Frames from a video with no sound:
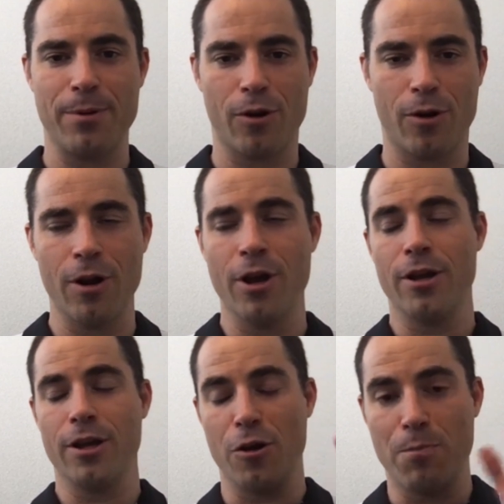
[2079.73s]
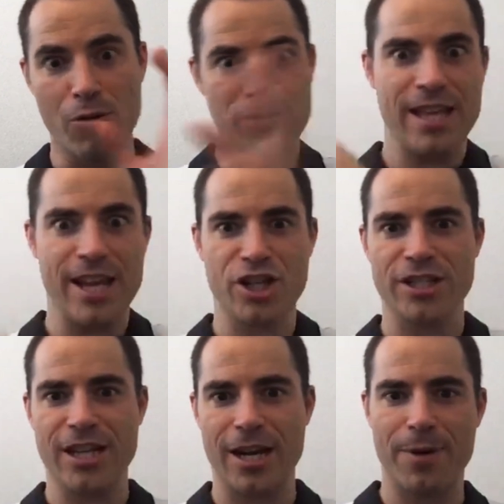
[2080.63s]
or impose sanctions
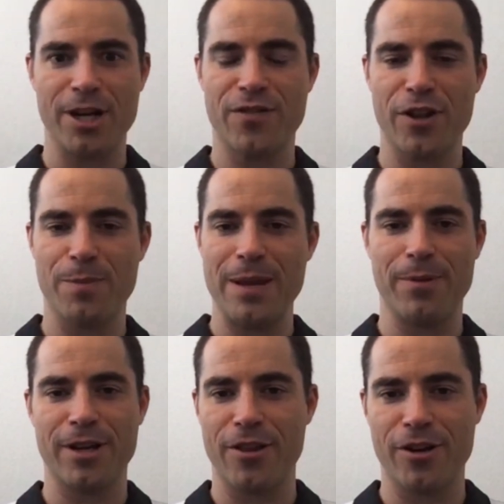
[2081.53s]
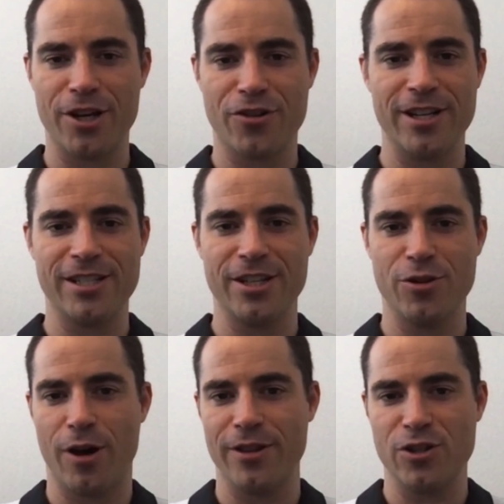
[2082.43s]
on a bunch of other people in other countries and do
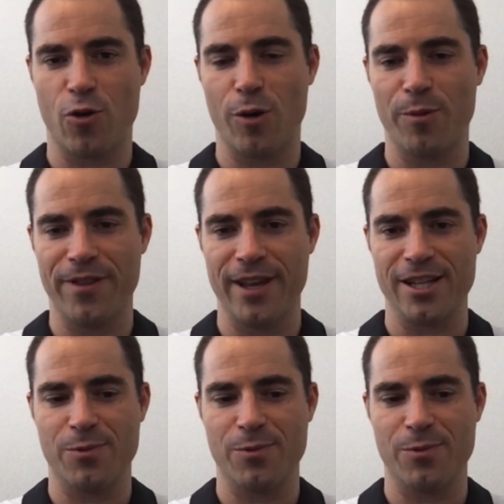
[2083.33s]
all these horrible things.